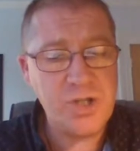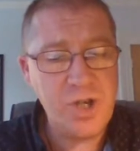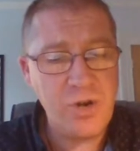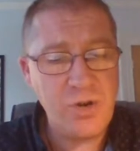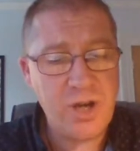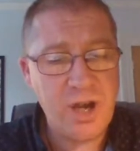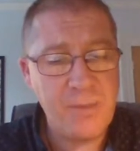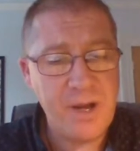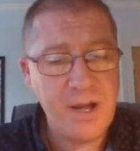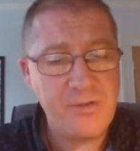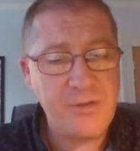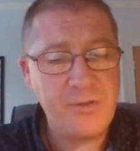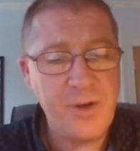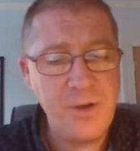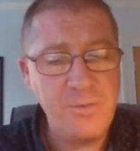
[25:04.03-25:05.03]
I saw her coming
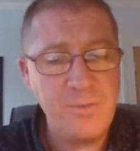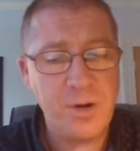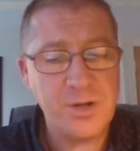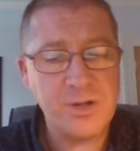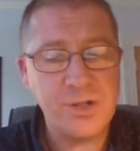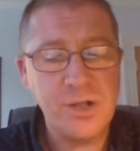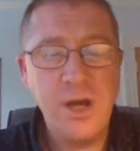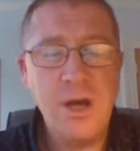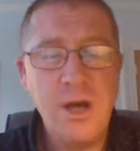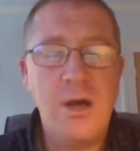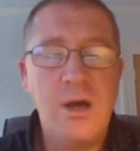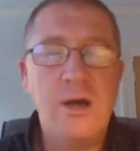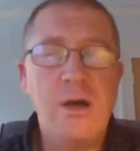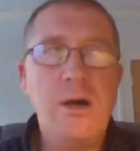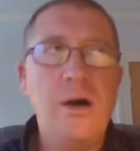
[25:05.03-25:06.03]
out of a phone box.
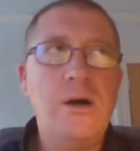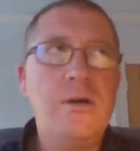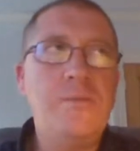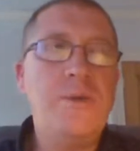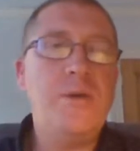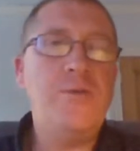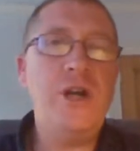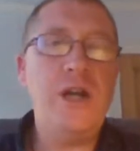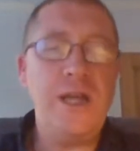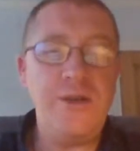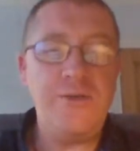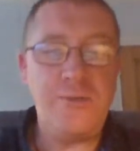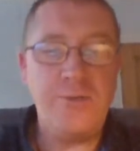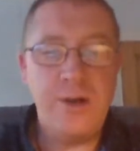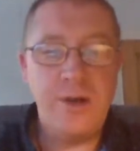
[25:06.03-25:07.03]
Oh, my
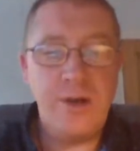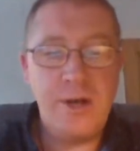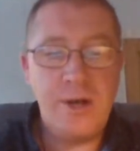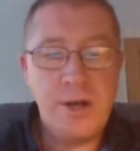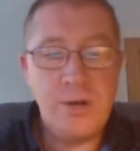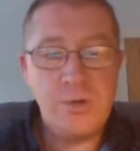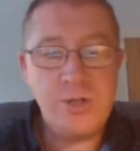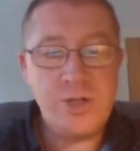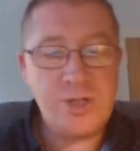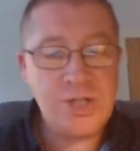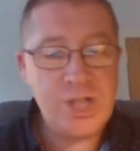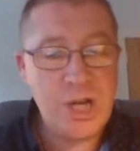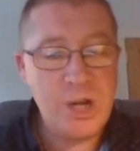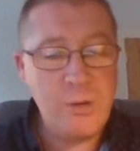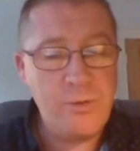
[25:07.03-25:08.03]
relief was
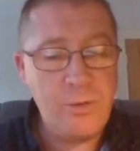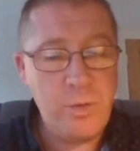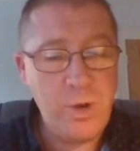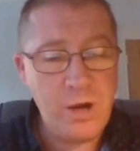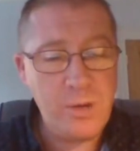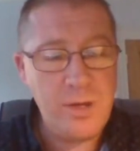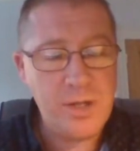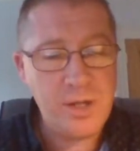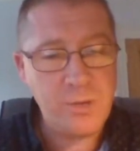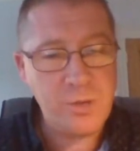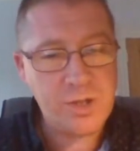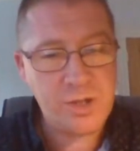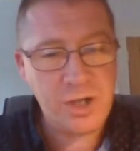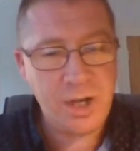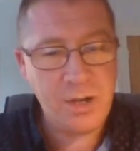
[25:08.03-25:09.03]
so overwhelming that there
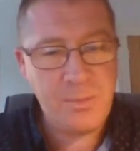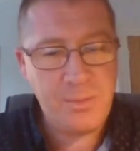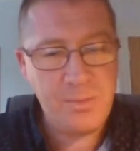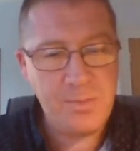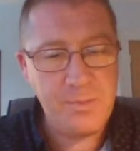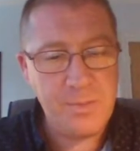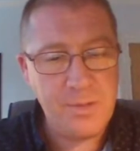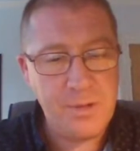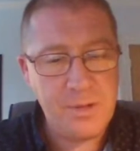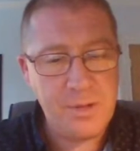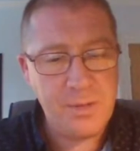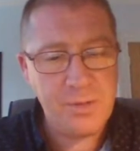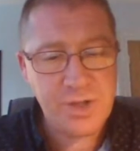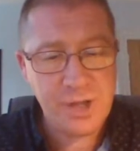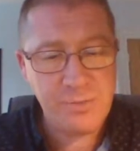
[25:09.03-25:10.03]
was
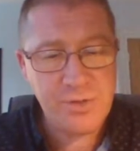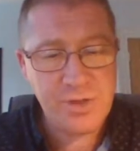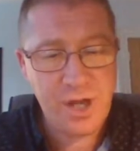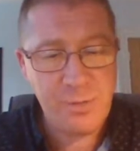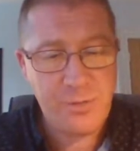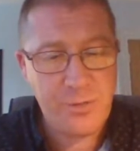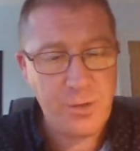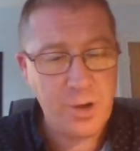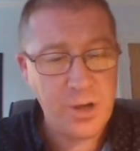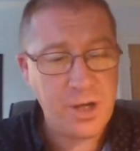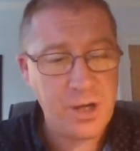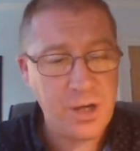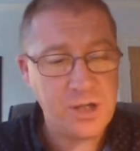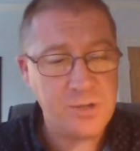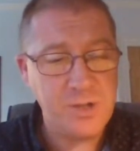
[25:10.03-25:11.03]
some time before it
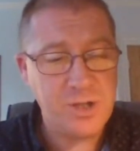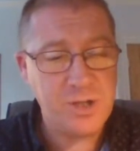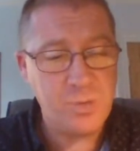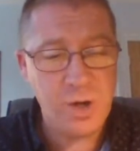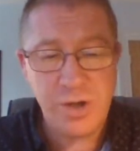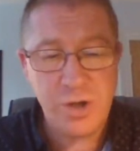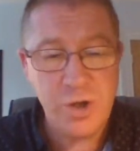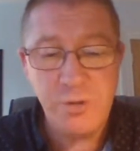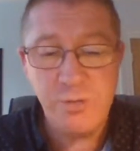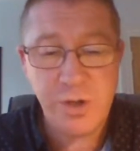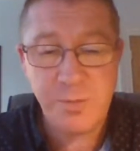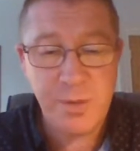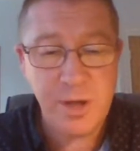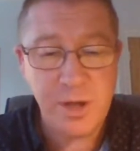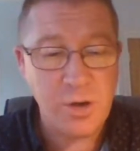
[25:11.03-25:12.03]
occurred to me to wonder whom
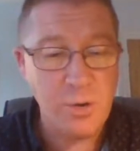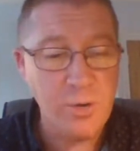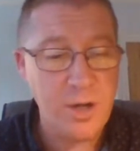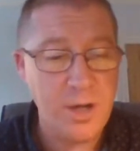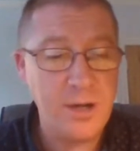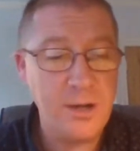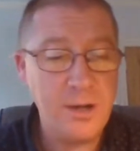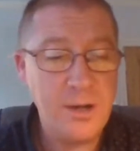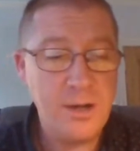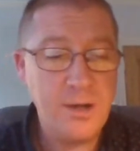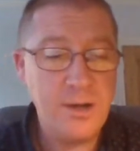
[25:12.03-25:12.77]
she'd been calling.